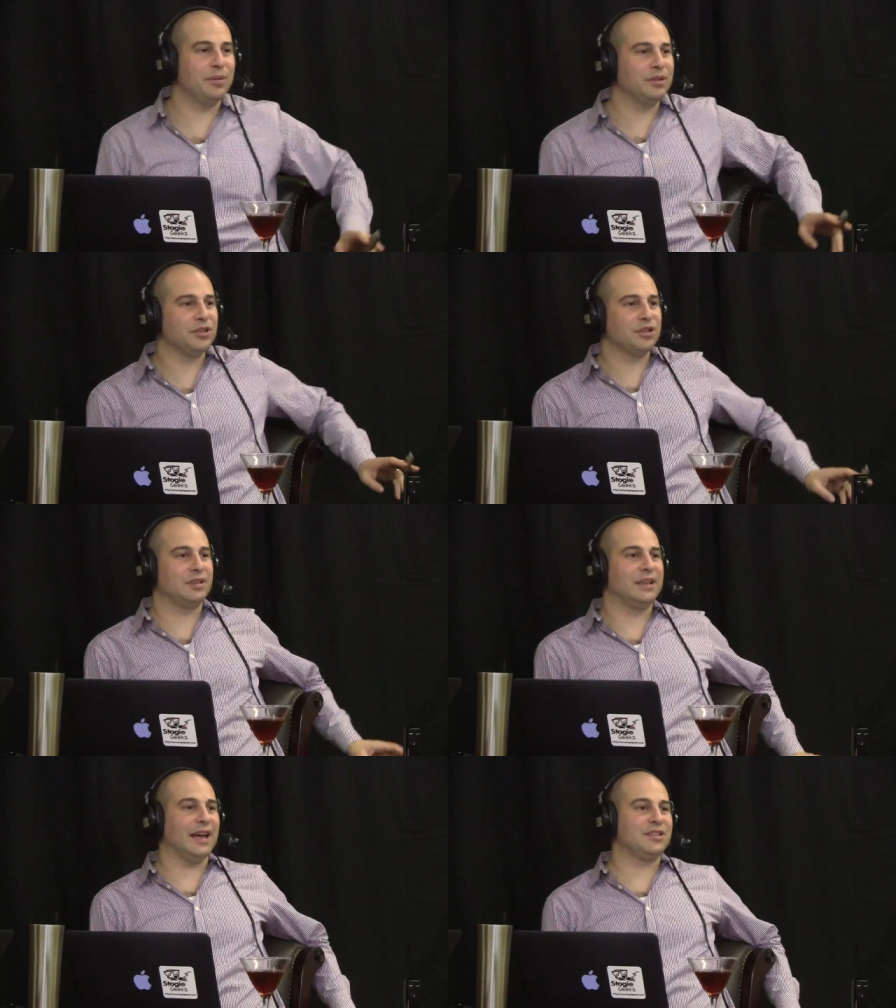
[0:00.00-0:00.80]
just
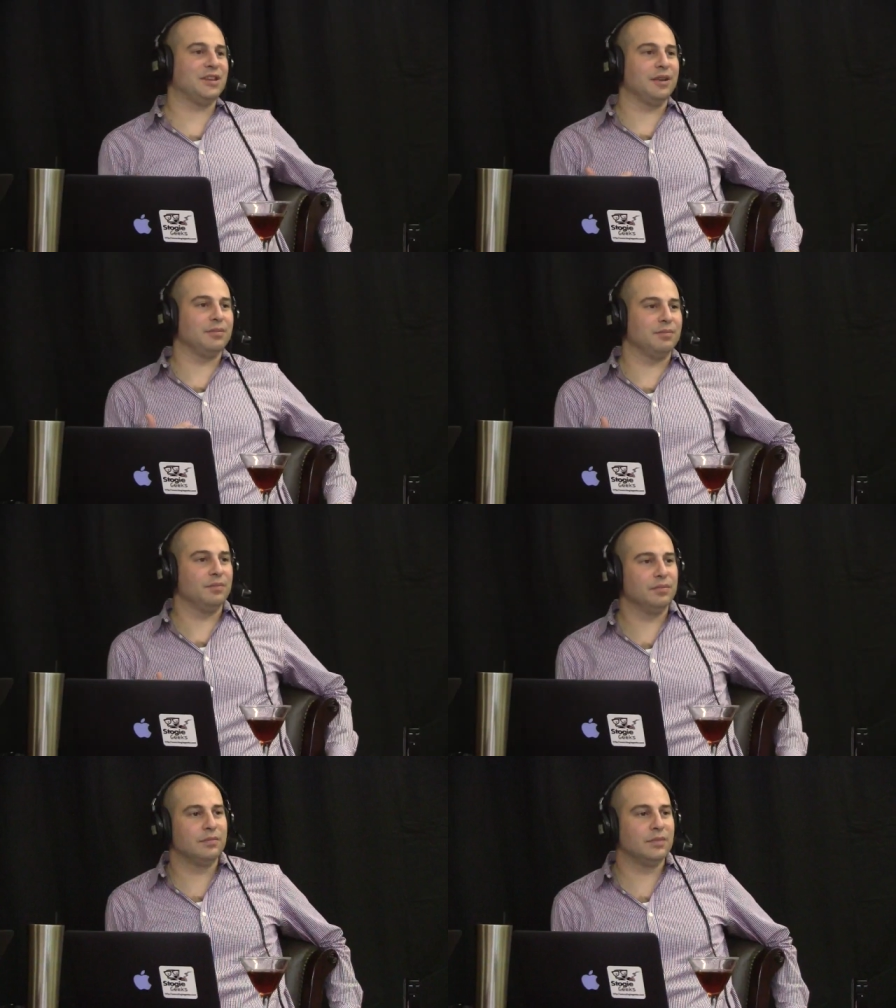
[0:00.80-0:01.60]
guessing
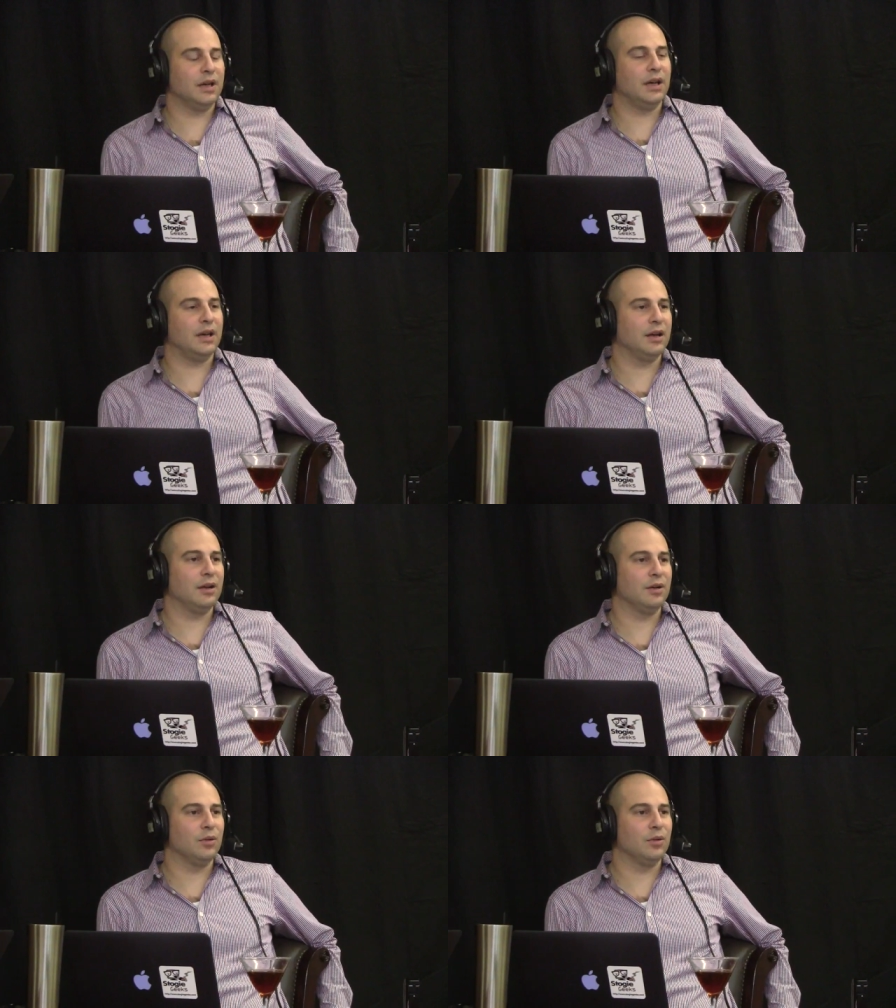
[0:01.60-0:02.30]
uh,